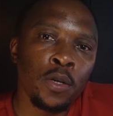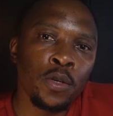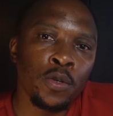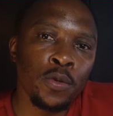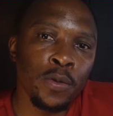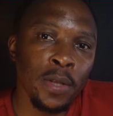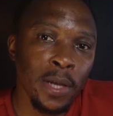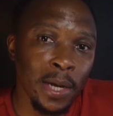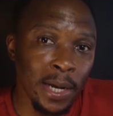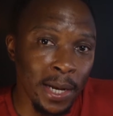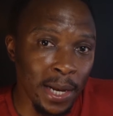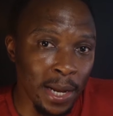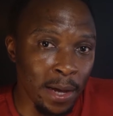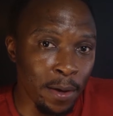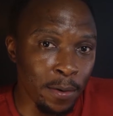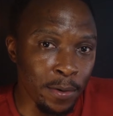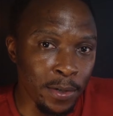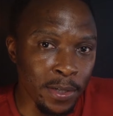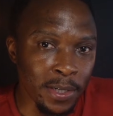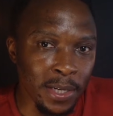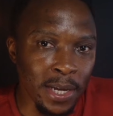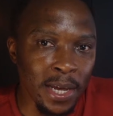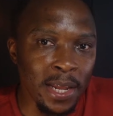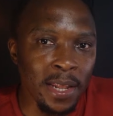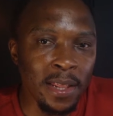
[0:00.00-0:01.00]
to the
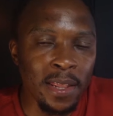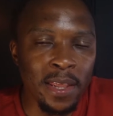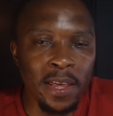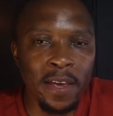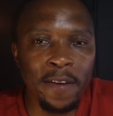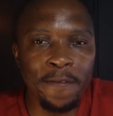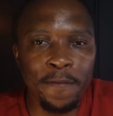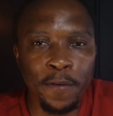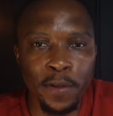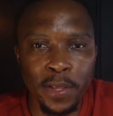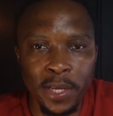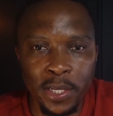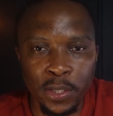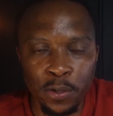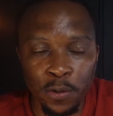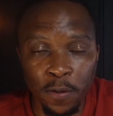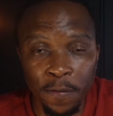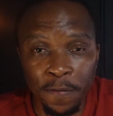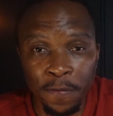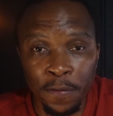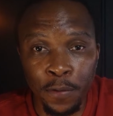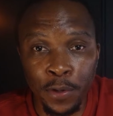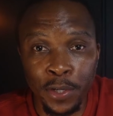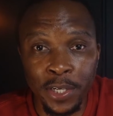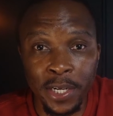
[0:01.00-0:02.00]
cloud and therefore there's
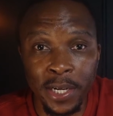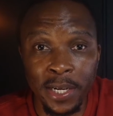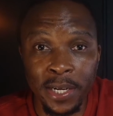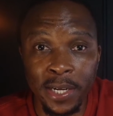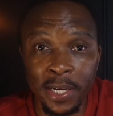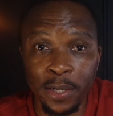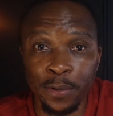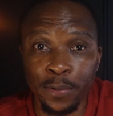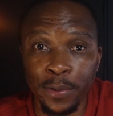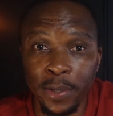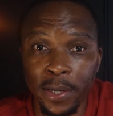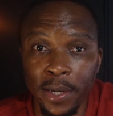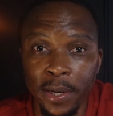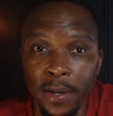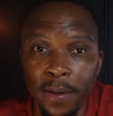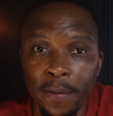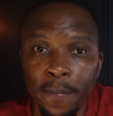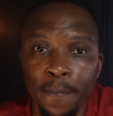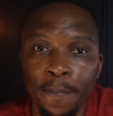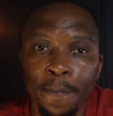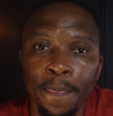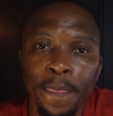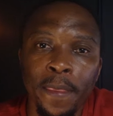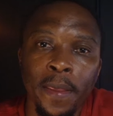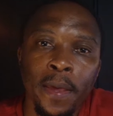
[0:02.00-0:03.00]
no future in networking.
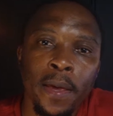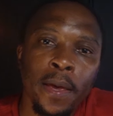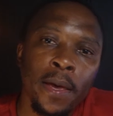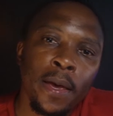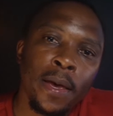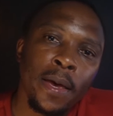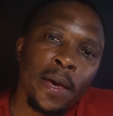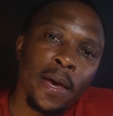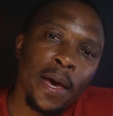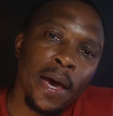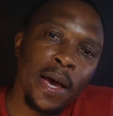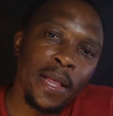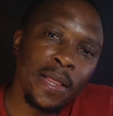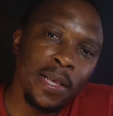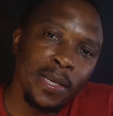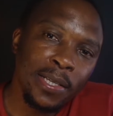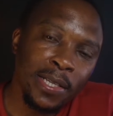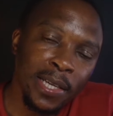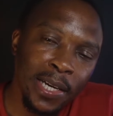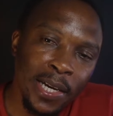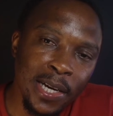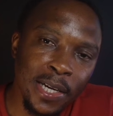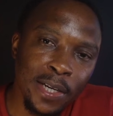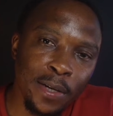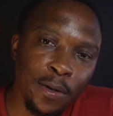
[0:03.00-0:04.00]
And the
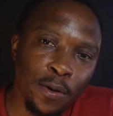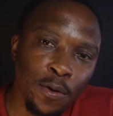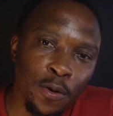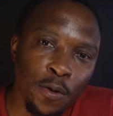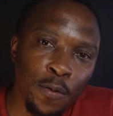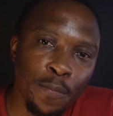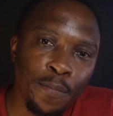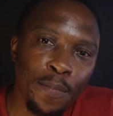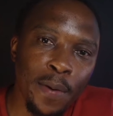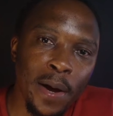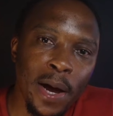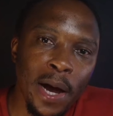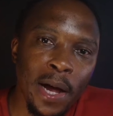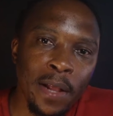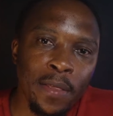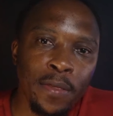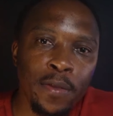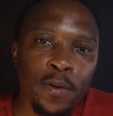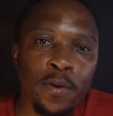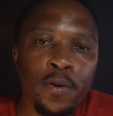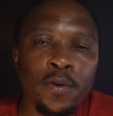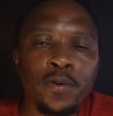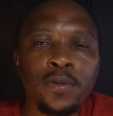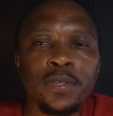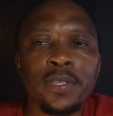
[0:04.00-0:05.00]
second group are
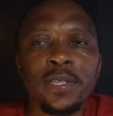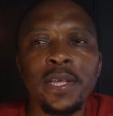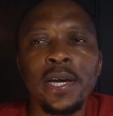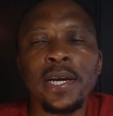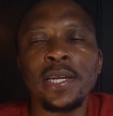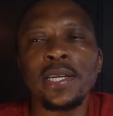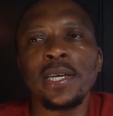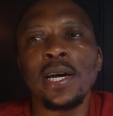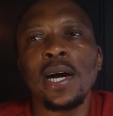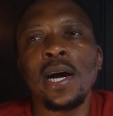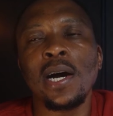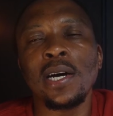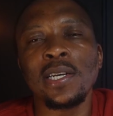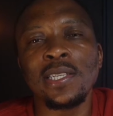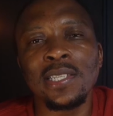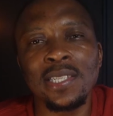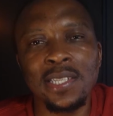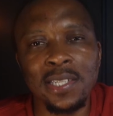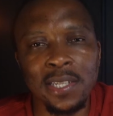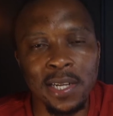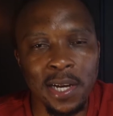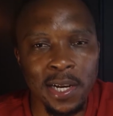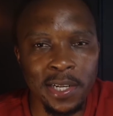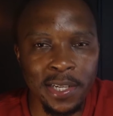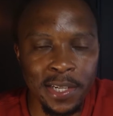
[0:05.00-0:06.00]
those that are
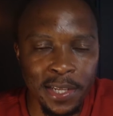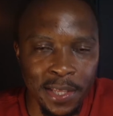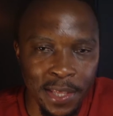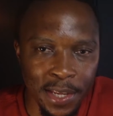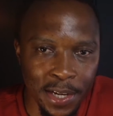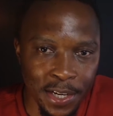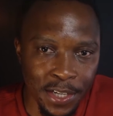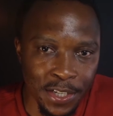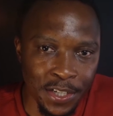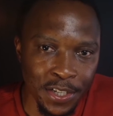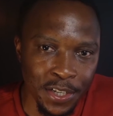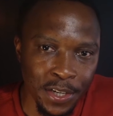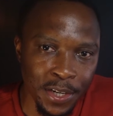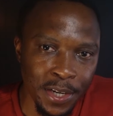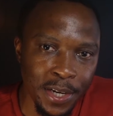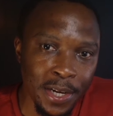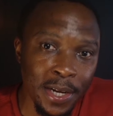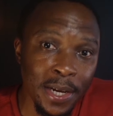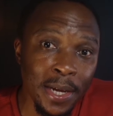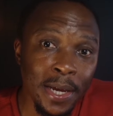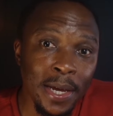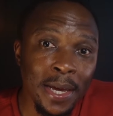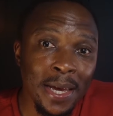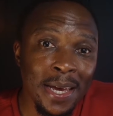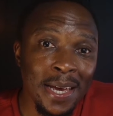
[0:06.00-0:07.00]
starting their
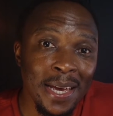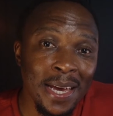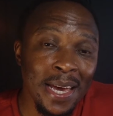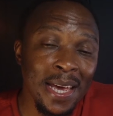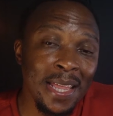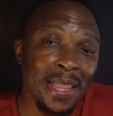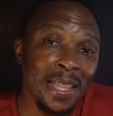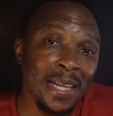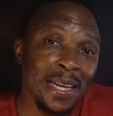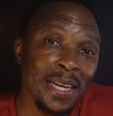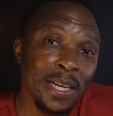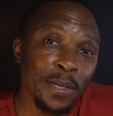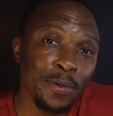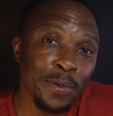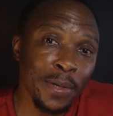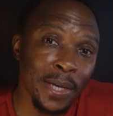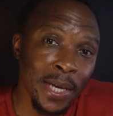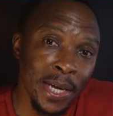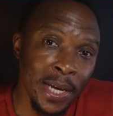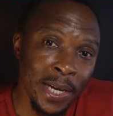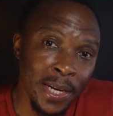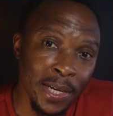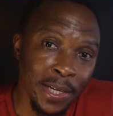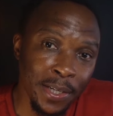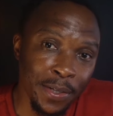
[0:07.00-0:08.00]
journey in the
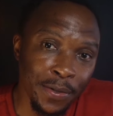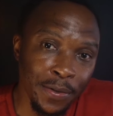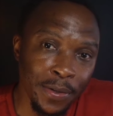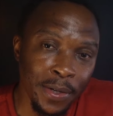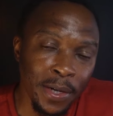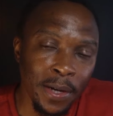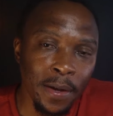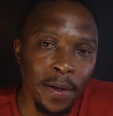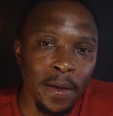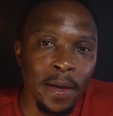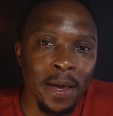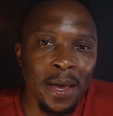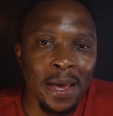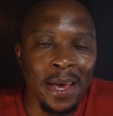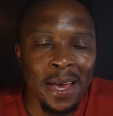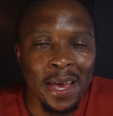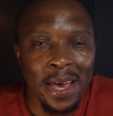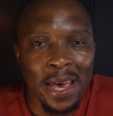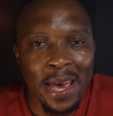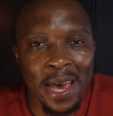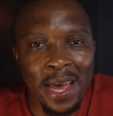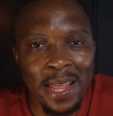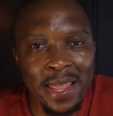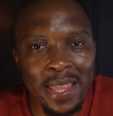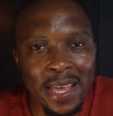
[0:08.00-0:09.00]
network industry
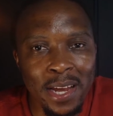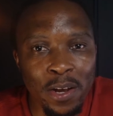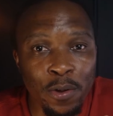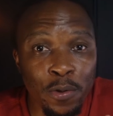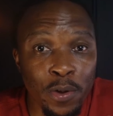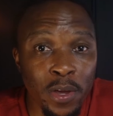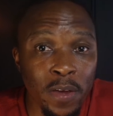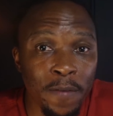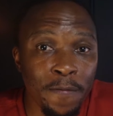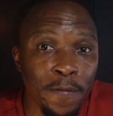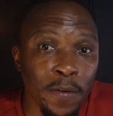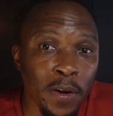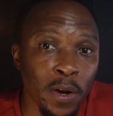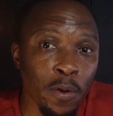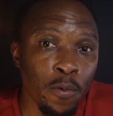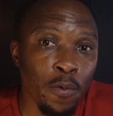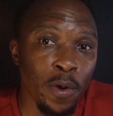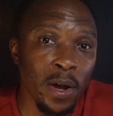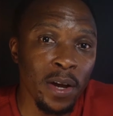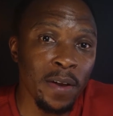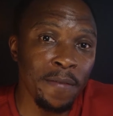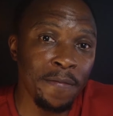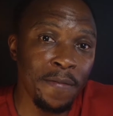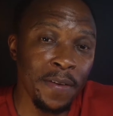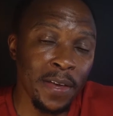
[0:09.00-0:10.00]
and they're looking for a
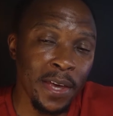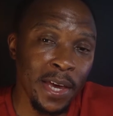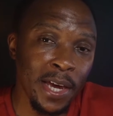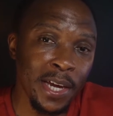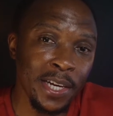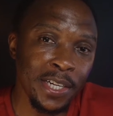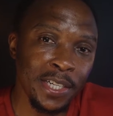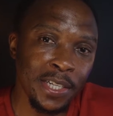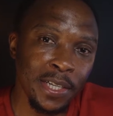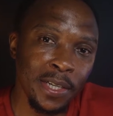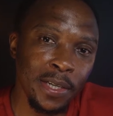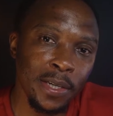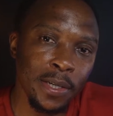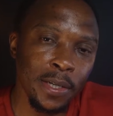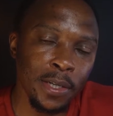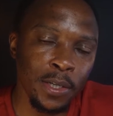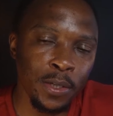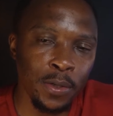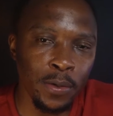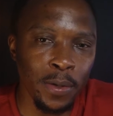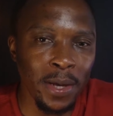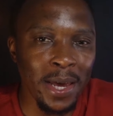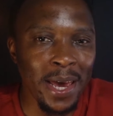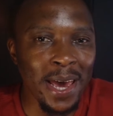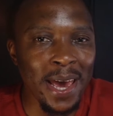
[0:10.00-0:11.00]
qualification
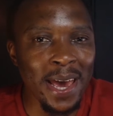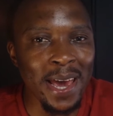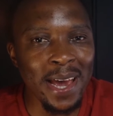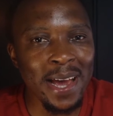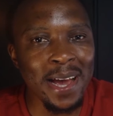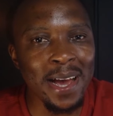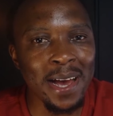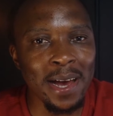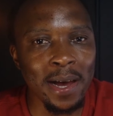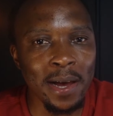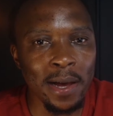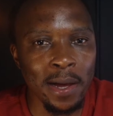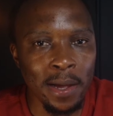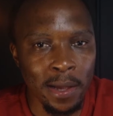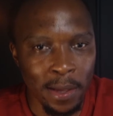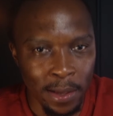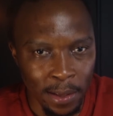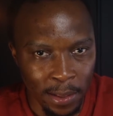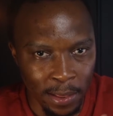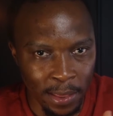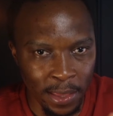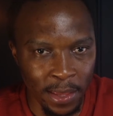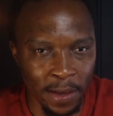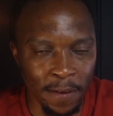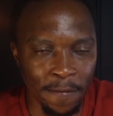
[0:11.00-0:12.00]
to anchor
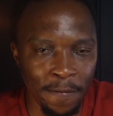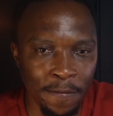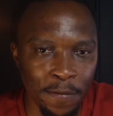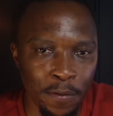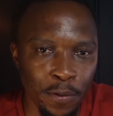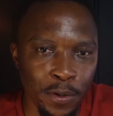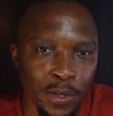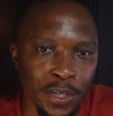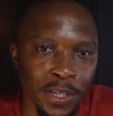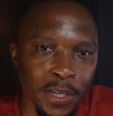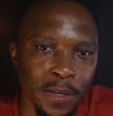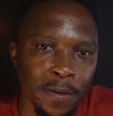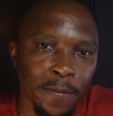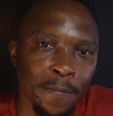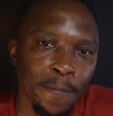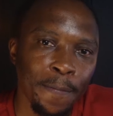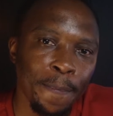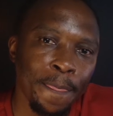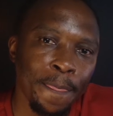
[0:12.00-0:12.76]
their future.